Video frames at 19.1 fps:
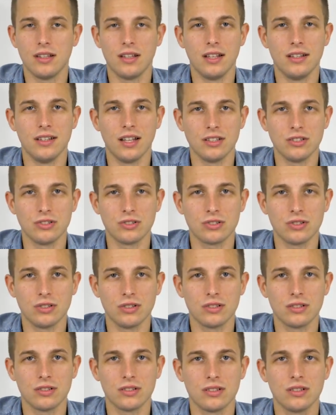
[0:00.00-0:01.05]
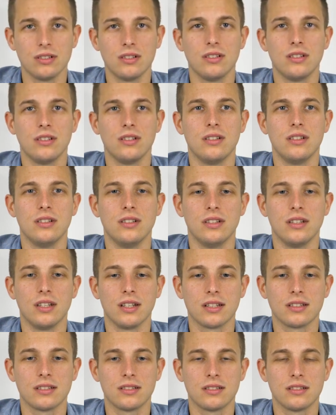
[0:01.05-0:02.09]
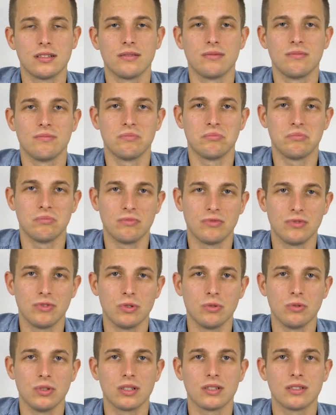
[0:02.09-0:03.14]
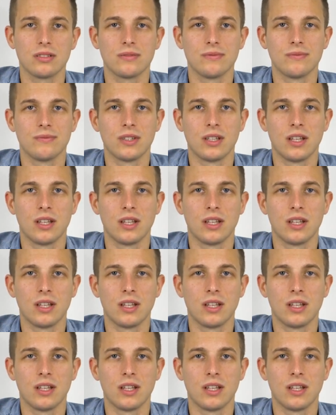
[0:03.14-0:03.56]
another shot in the next few weeks.